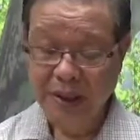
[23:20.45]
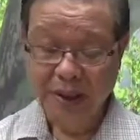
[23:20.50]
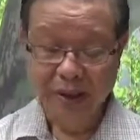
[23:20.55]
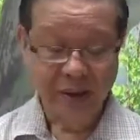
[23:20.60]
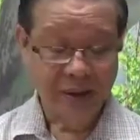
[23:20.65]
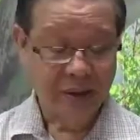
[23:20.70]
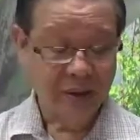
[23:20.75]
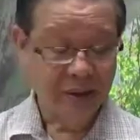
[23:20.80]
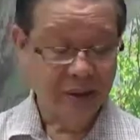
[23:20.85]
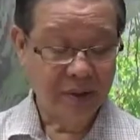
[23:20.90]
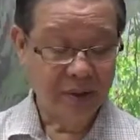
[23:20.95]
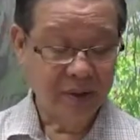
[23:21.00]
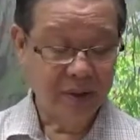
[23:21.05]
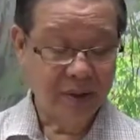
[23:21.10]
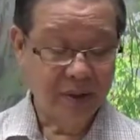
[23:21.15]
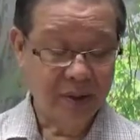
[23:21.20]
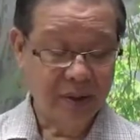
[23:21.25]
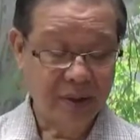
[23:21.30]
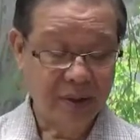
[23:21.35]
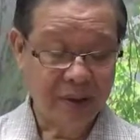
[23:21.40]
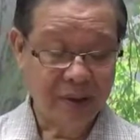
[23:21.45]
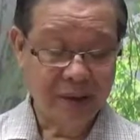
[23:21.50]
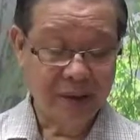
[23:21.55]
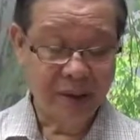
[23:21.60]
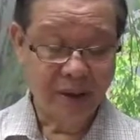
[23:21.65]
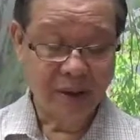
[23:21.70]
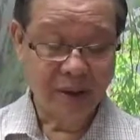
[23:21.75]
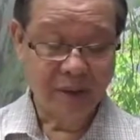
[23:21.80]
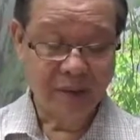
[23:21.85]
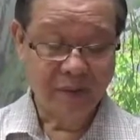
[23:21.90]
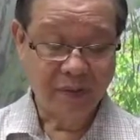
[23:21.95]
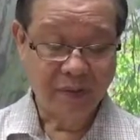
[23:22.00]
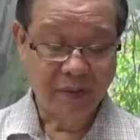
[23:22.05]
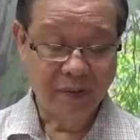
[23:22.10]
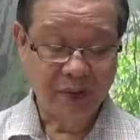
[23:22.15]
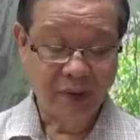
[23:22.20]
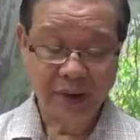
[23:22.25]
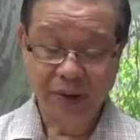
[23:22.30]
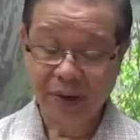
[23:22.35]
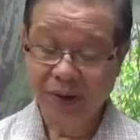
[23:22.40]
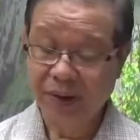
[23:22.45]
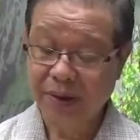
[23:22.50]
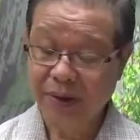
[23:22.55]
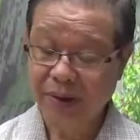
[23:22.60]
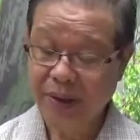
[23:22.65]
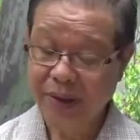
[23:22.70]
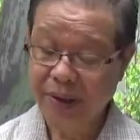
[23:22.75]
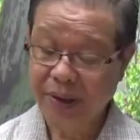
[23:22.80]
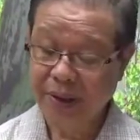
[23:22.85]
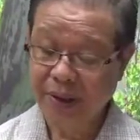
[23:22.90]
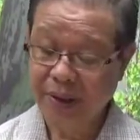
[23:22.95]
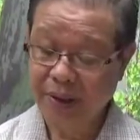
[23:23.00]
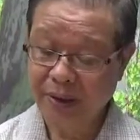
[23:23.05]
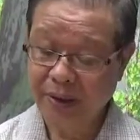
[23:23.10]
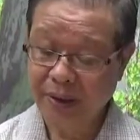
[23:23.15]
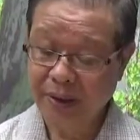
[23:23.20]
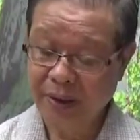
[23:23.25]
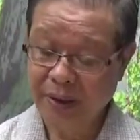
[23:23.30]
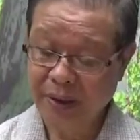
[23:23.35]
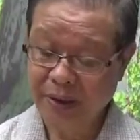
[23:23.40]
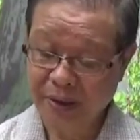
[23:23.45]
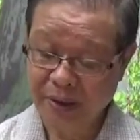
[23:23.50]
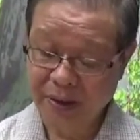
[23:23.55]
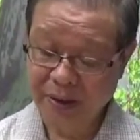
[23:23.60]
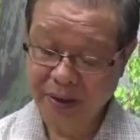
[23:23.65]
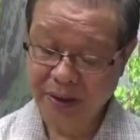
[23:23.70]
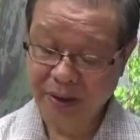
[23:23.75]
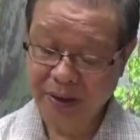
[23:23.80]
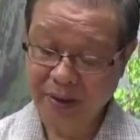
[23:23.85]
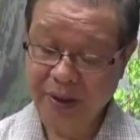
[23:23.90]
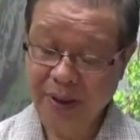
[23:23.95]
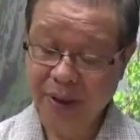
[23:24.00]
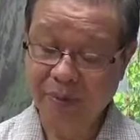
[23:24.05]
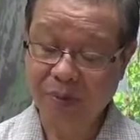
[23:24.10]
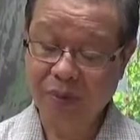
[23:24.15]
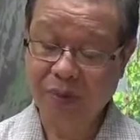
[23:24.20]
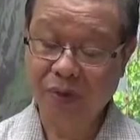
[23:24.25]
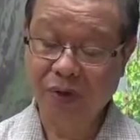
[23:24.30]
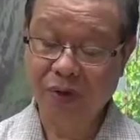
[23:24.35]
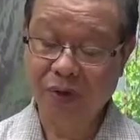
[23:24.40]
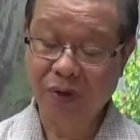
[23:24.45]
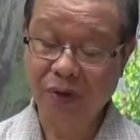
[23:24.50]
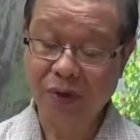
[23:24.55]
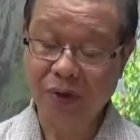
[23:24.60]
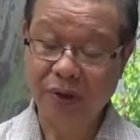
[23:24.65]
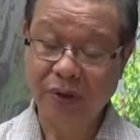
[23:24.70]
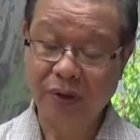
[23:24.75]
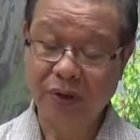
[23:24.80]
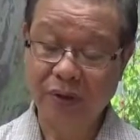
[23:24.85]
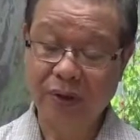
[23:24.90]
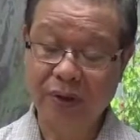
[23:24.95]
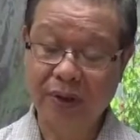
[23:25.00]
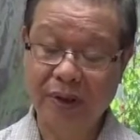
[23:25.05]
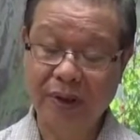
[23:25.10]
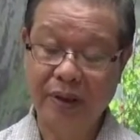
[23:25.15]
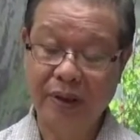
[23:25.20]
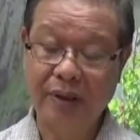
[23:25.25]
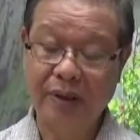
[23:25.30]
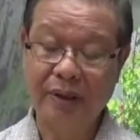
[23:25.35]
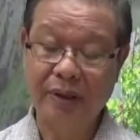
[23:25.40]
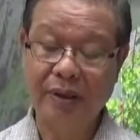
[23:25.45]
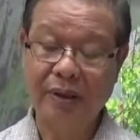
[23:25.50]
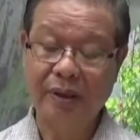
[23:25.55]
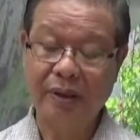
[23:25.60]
So these are the first three. And then, okay, number four, he